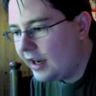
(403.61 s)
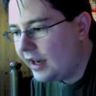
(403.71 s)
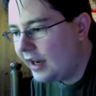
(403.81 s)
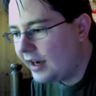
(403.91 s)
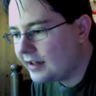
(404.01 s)

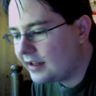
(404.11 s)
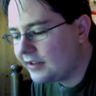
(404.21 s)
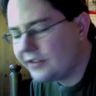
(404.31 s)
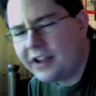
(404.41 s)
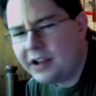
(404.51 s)
And
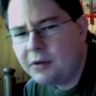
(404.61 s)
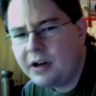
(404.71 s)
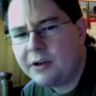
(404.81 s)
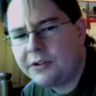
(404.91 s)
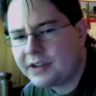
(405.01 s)
the second one,
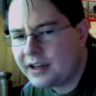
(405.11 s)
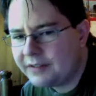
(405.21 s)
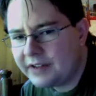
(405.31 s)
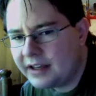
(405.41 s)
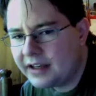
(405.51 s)
I was kind
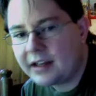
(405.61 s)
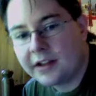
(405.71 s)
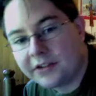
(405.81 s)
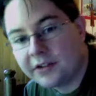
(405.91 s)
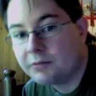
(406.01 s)
of
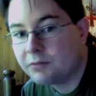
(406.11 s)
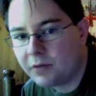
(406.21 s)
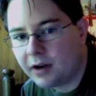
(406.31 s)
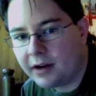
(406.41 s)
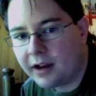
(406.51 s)
because it
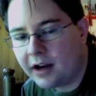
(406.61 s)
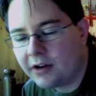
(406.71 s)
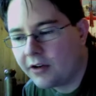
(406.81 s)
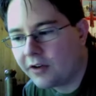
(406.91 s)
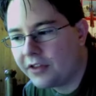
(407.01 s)
went on
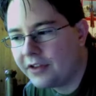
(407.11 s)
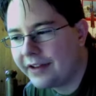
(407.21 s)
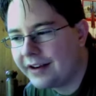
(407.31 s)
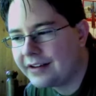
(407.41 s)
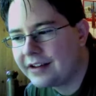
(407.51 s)
Earth and
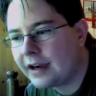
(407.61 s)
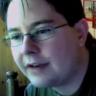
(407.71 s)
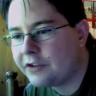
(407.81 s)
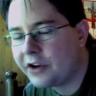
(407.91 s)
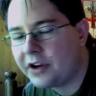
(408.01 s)
then kind
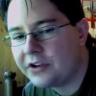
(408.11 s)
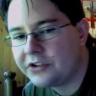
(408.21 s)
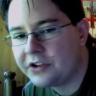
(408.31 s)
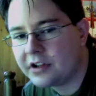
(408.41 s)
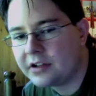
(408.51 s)
of
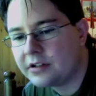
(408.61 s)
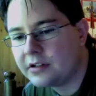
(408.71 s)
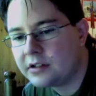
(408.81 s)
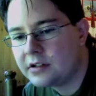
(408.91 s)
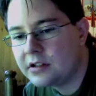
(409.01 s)
changed
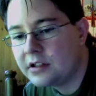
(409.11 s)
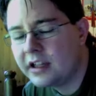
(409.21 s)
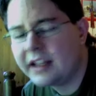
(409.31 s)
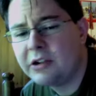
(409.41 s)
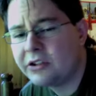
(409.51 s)

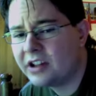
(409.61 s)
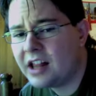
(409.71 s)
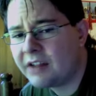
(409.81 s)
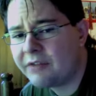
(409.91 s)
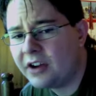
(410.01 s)
it was a
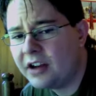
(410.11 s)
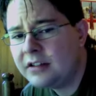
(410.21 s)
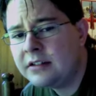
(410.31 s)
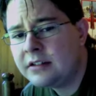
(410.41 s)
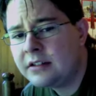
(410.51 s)
lot of
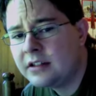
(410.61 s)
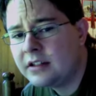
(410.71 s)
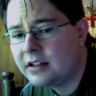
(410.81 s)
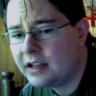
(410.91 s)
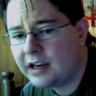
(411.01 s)
fun,
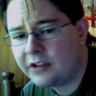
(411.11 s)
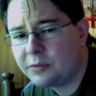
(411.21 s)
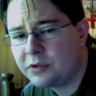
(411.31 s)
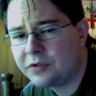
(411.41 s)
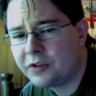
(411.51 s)
had a
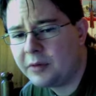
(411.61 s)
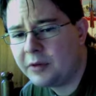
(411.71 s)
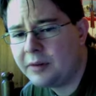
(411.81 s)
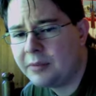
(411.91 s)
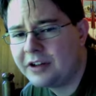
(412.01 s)
smooth frame
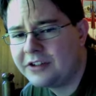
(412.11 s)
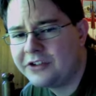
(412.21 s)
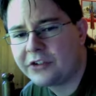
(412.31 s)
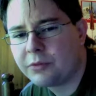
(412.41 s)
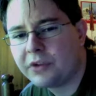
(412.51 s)
rate, but
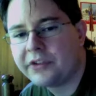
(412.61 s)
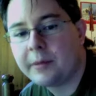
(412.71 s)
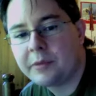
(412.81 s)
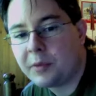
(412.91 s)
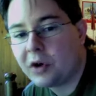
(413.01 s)
just wasn't
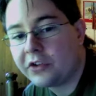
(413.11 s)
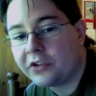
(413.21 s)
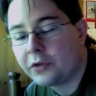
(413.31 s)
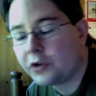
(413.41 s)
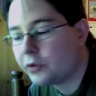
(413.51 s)
up to par as the
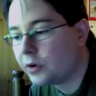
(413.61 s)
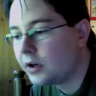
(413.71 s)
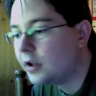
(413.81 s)
first one.